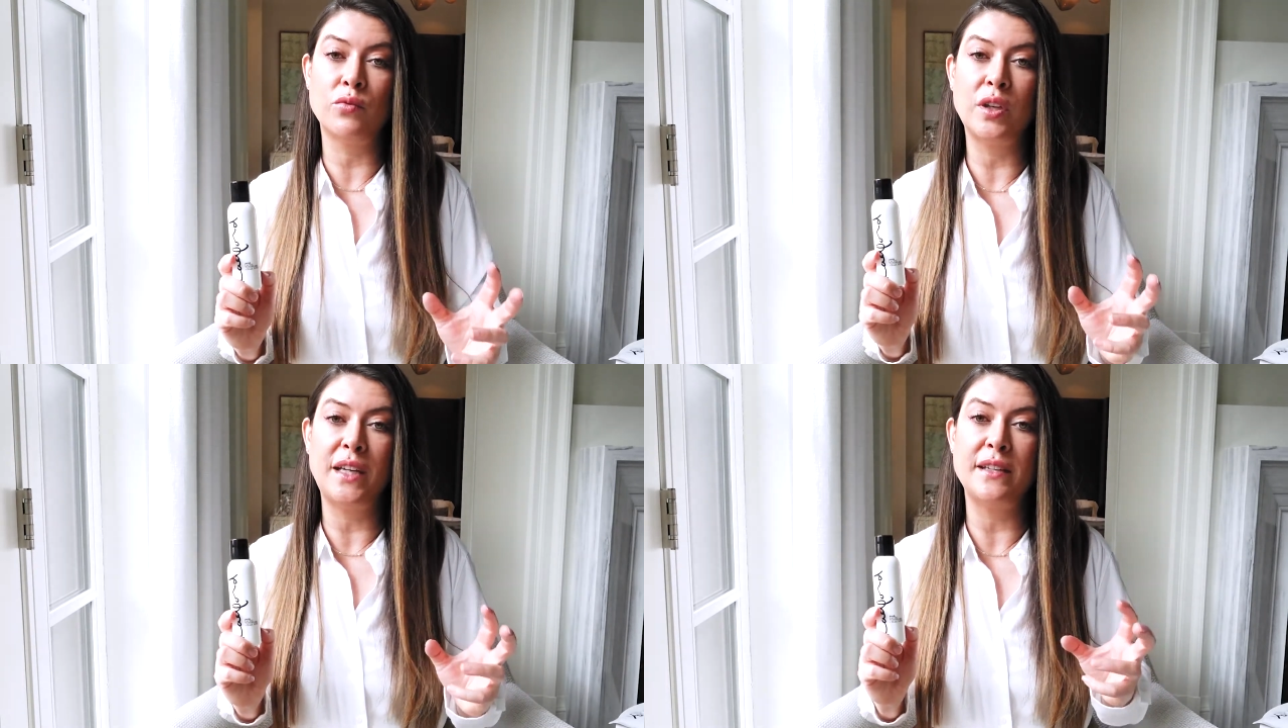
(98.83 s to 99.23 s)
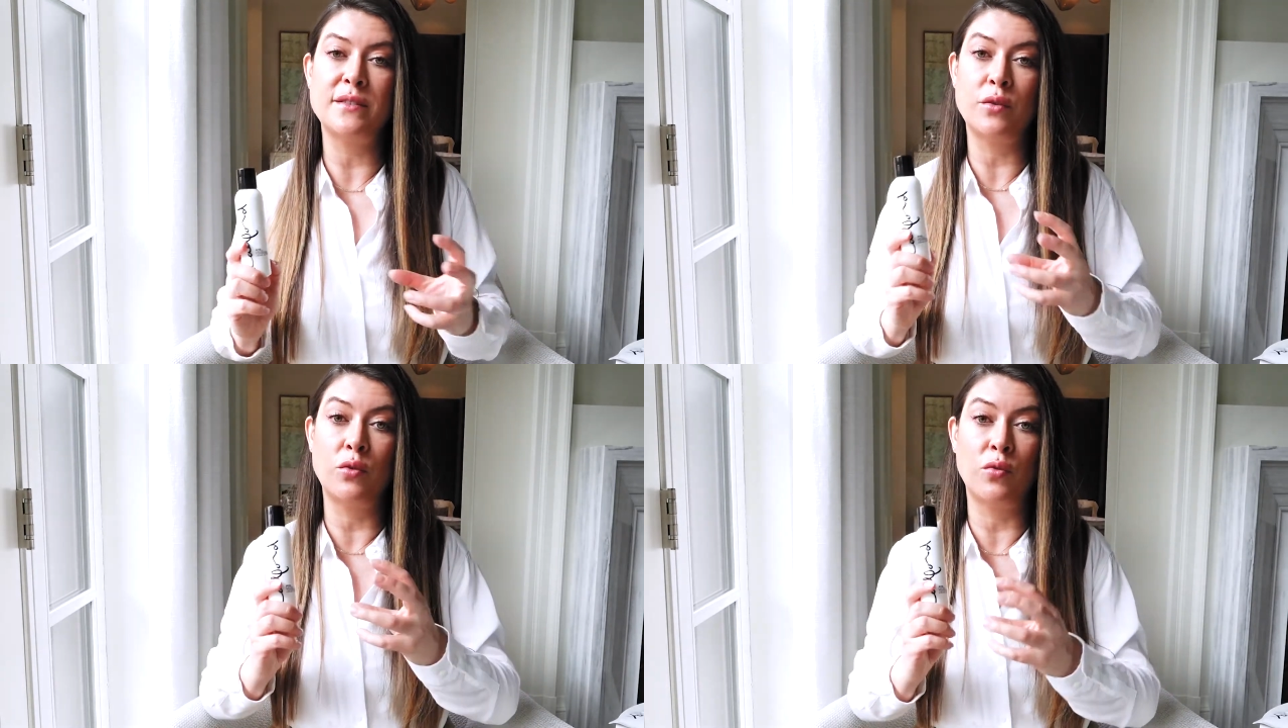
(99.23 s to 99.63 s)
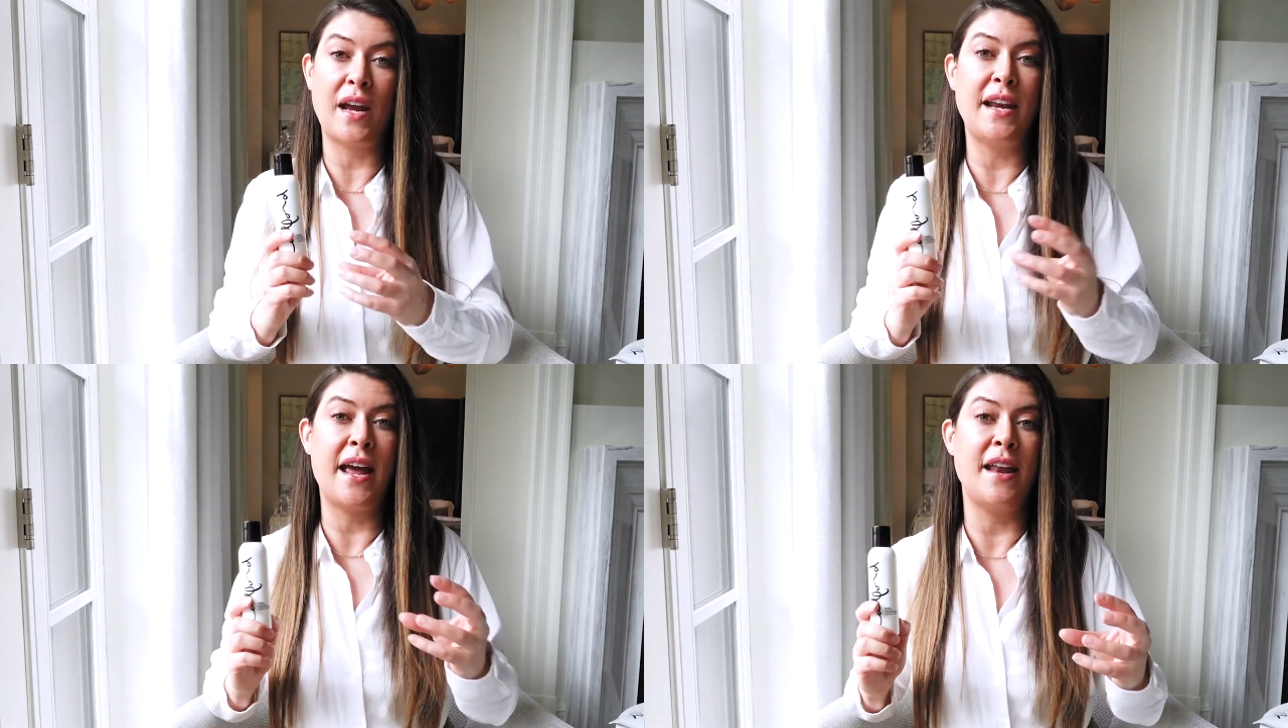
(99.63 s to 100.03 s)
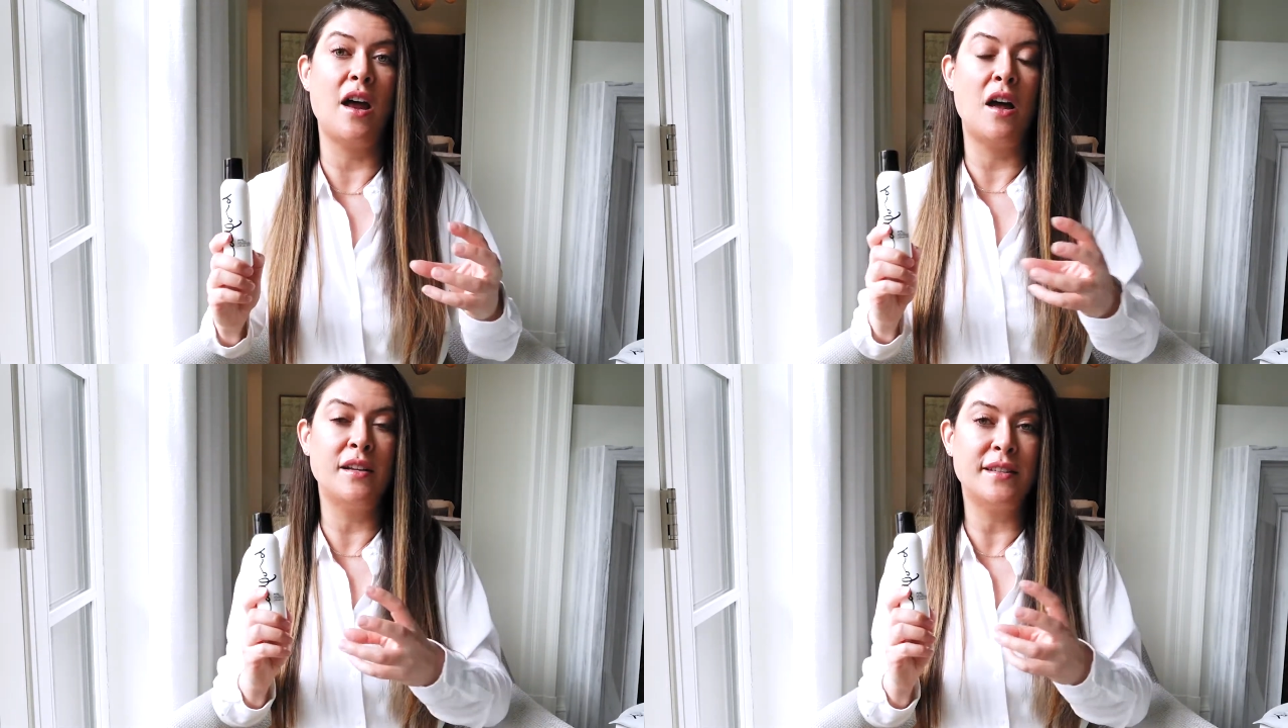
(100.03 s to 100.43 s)
really is great
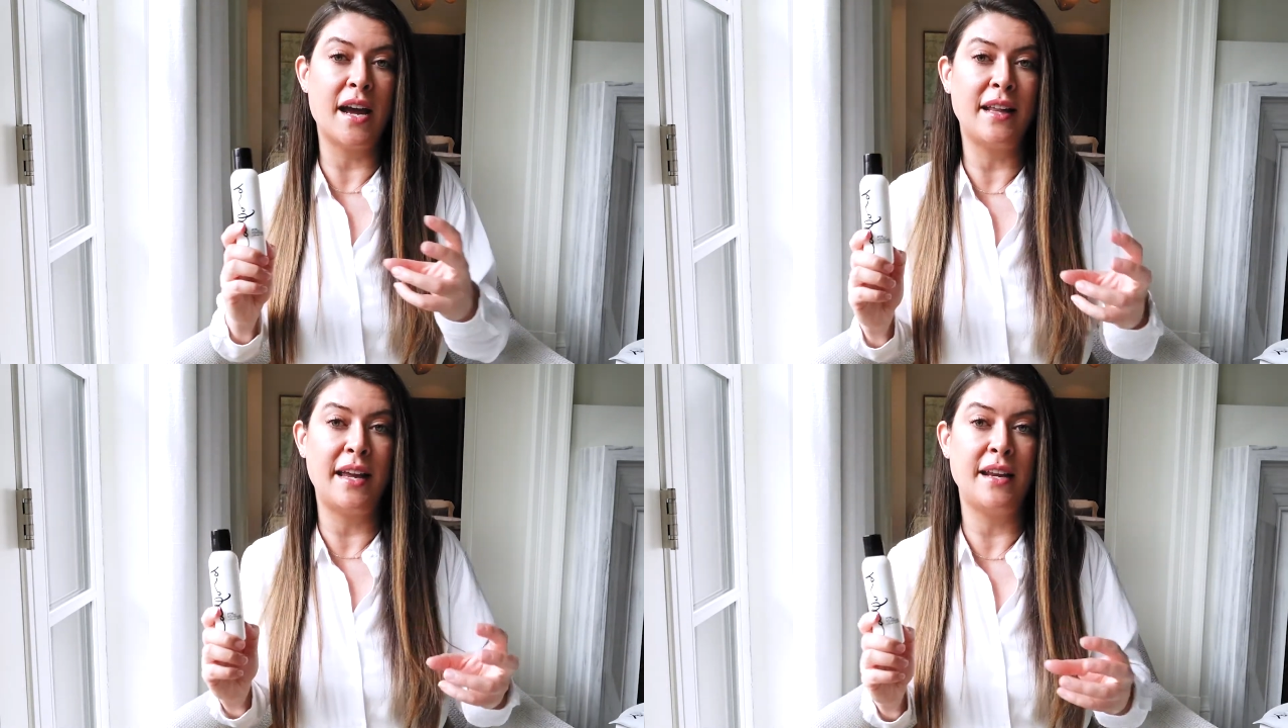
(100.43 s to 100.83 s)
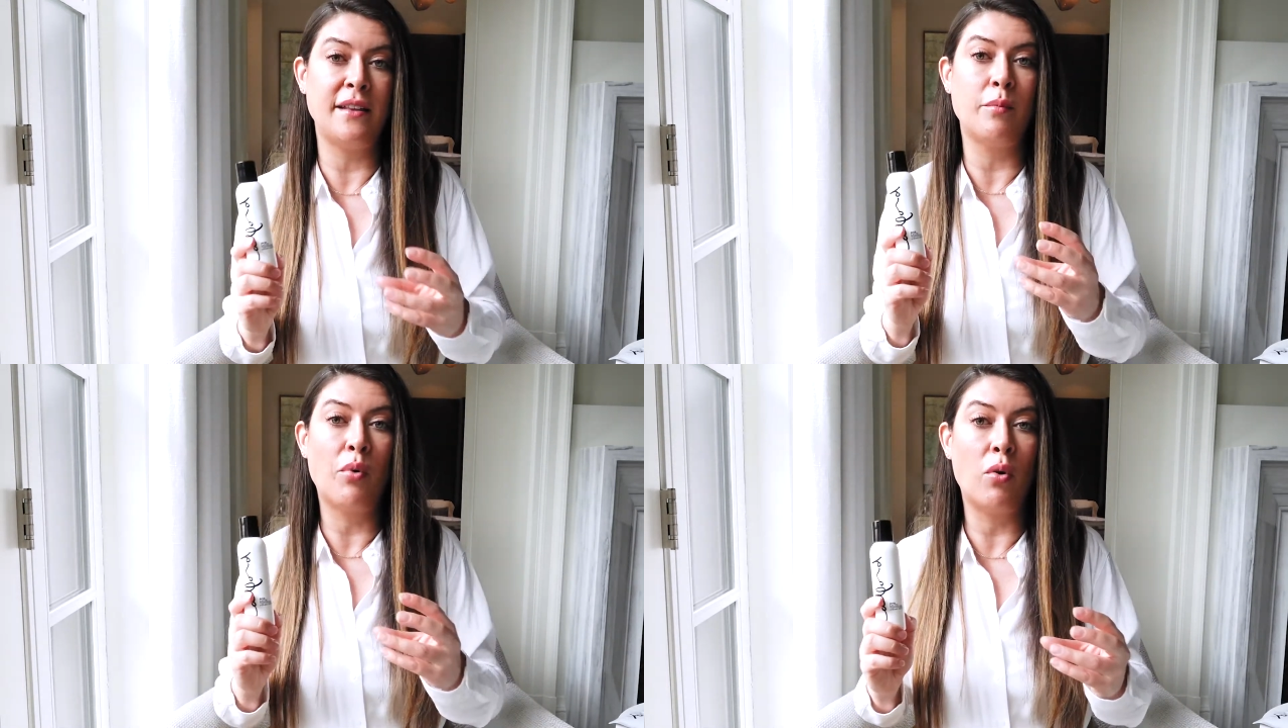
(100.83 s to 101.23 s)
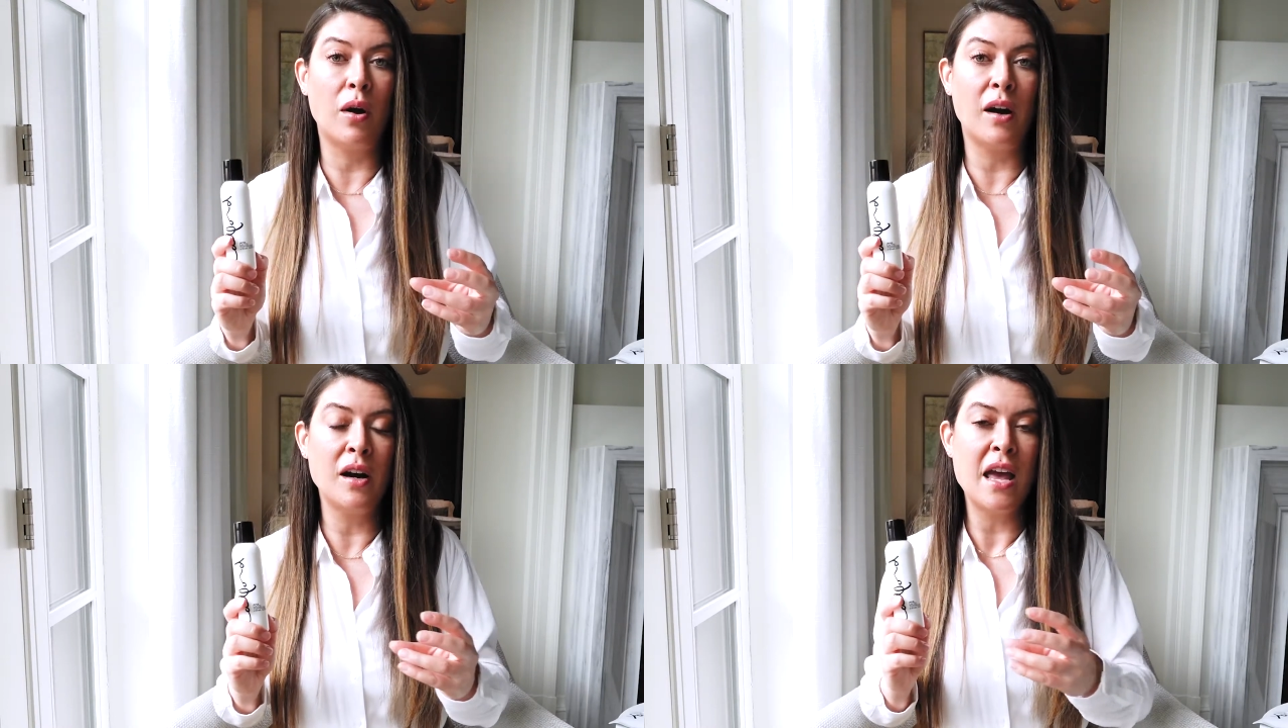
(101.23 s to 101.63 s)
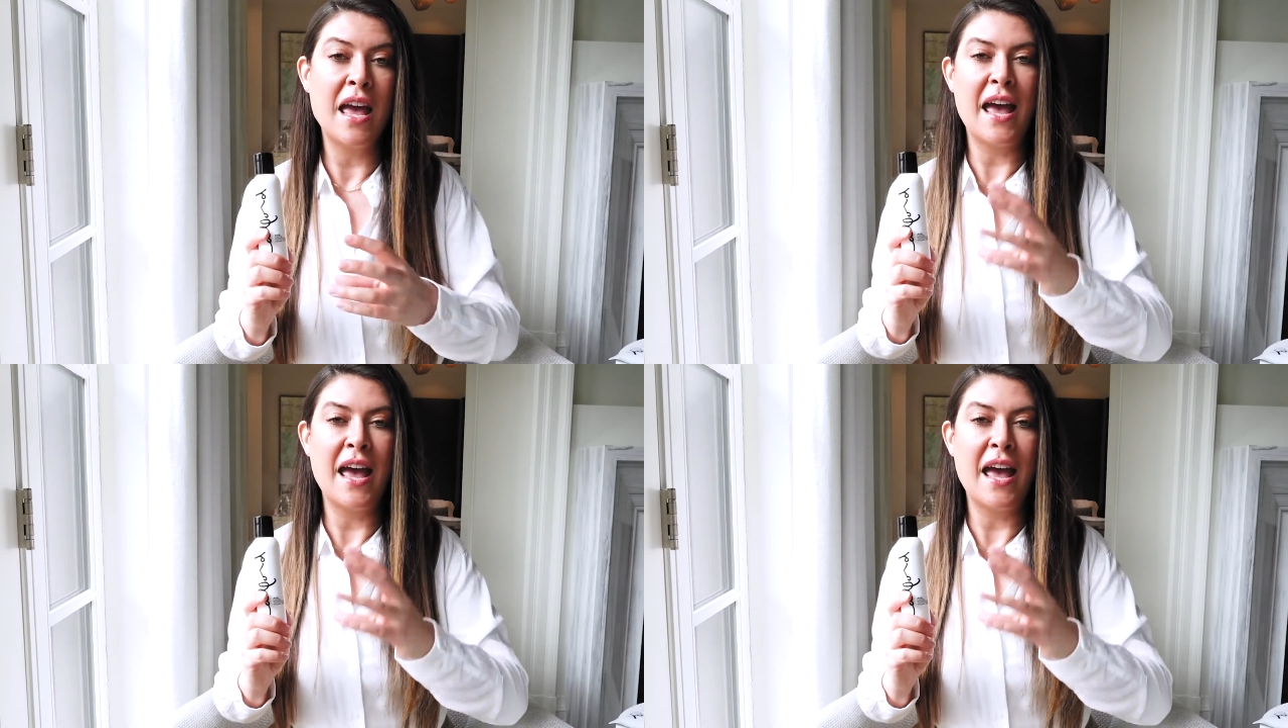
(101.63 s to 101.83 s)
at undilating the pore